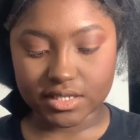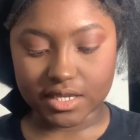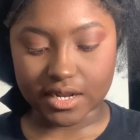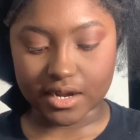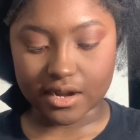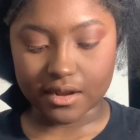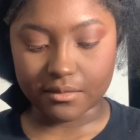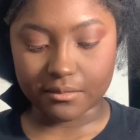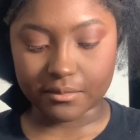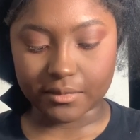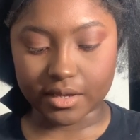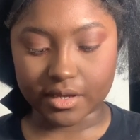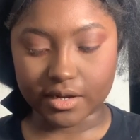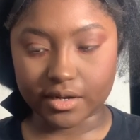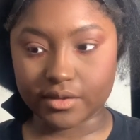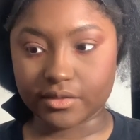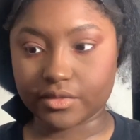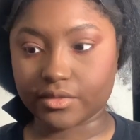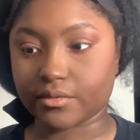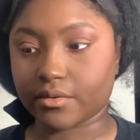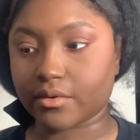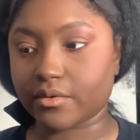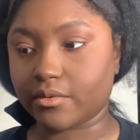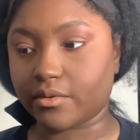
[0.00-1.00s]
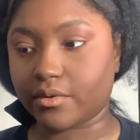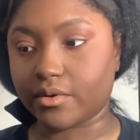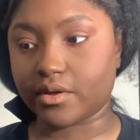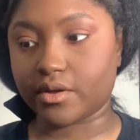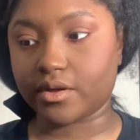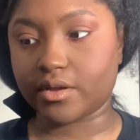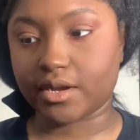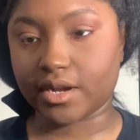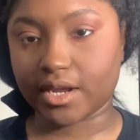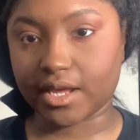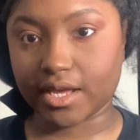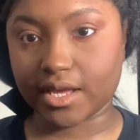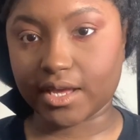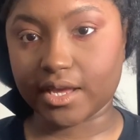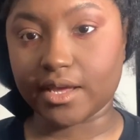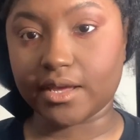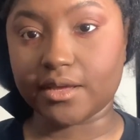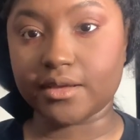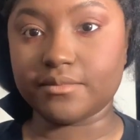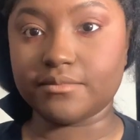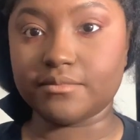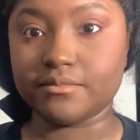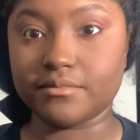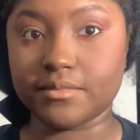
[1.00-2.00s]
and I'm going to throw on
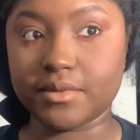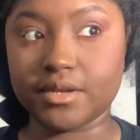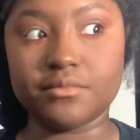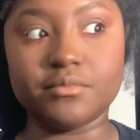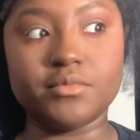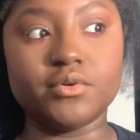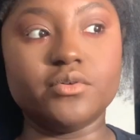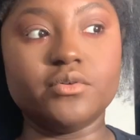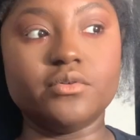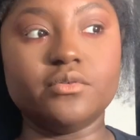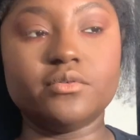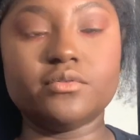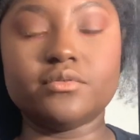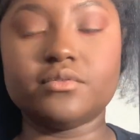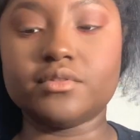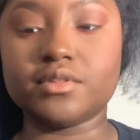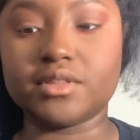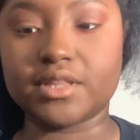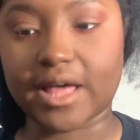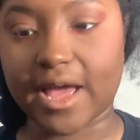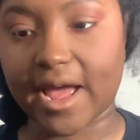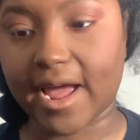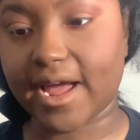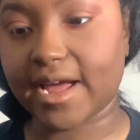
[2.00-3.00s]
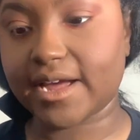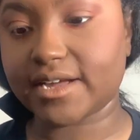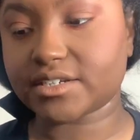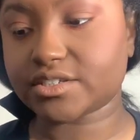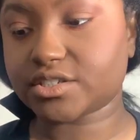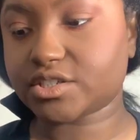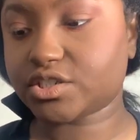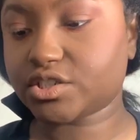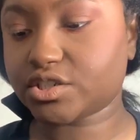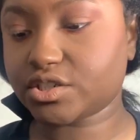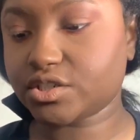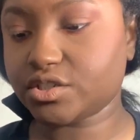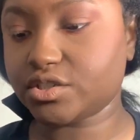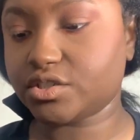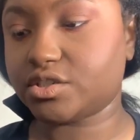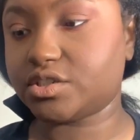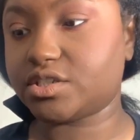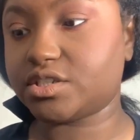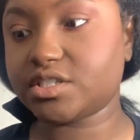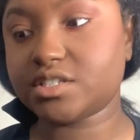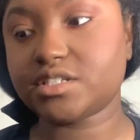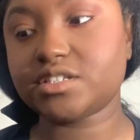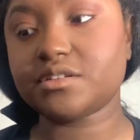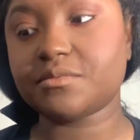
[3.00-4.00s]
a minimal lash
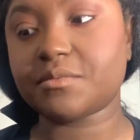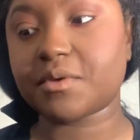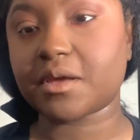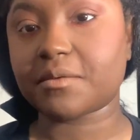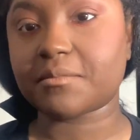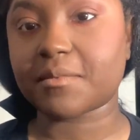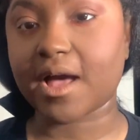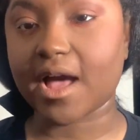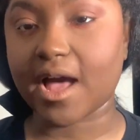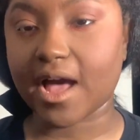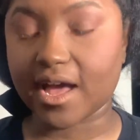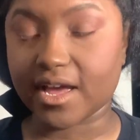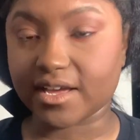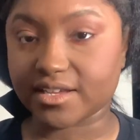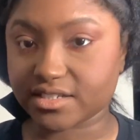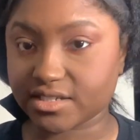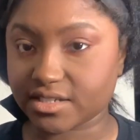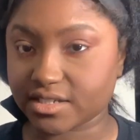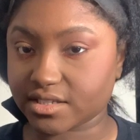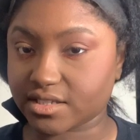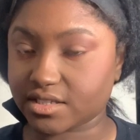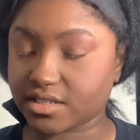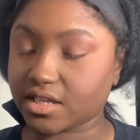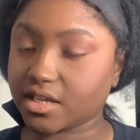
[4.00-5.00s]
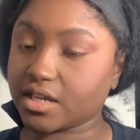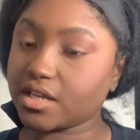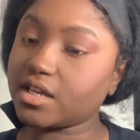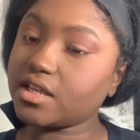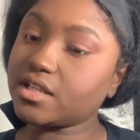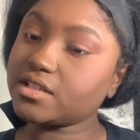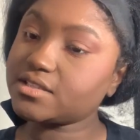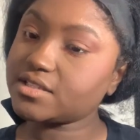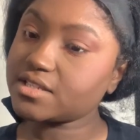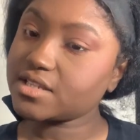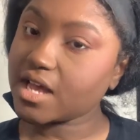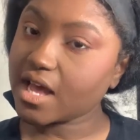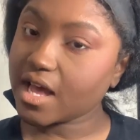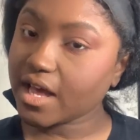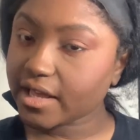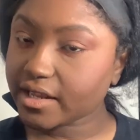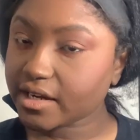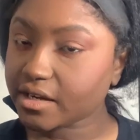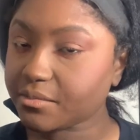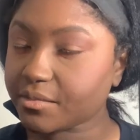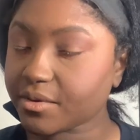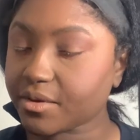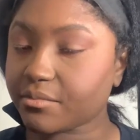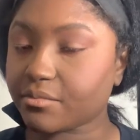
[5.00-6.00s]
just to make my eyes just look a tiny
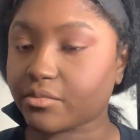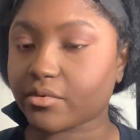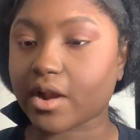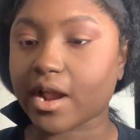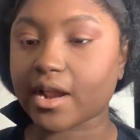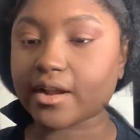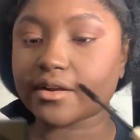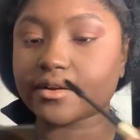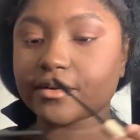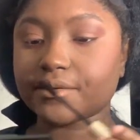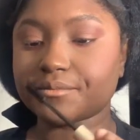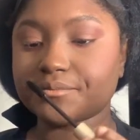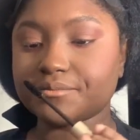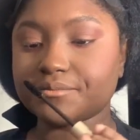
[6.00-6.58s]
bit brighter.